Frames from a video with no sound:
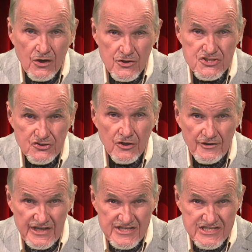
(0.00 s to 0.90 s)
Her
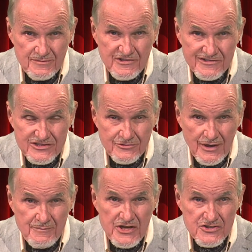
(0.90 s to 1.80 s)
story is similar to
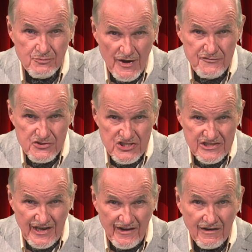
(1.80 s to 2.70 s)
Amir's refugee
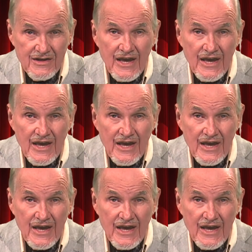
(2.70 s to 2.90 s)
tale,